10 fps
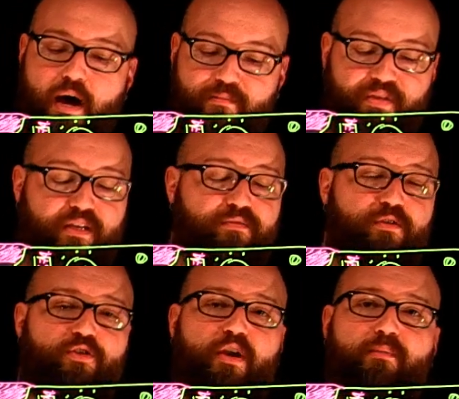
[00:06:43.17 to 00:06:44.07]
Thanks for
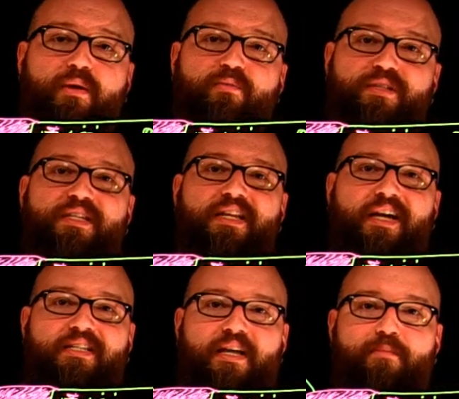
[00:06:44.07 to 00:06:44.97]
joining me. We'll see you
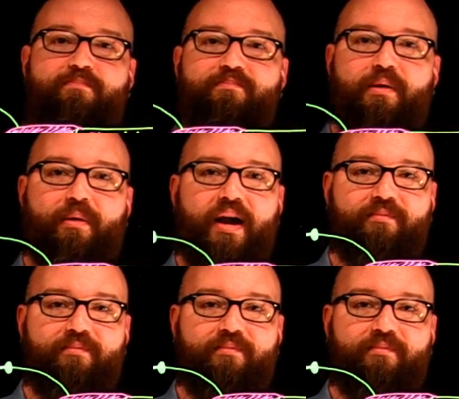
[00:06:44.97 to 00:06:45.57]
next time. Bye-bye.